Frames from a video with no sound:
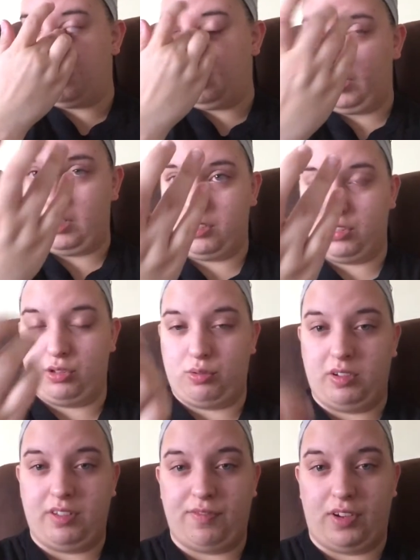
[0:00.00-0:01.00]
And it's just
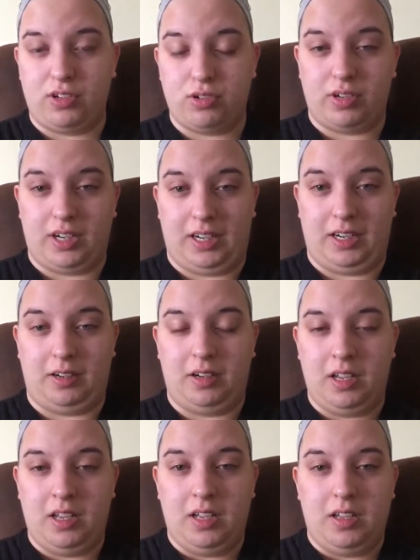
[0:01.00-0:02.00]
really frustrating
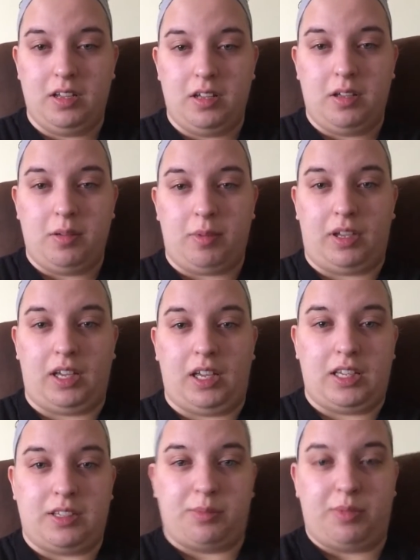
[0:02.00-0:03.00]

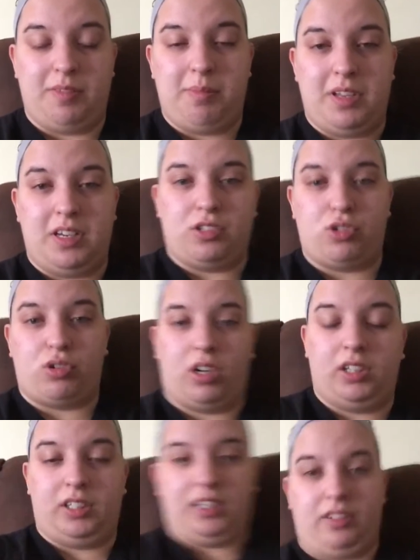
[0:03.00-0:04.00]
because we've been
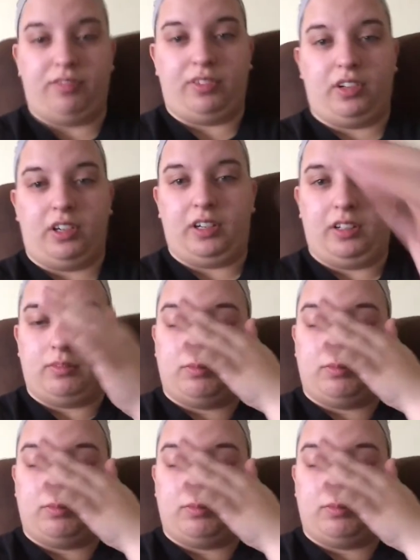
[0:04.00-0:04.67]
struggling for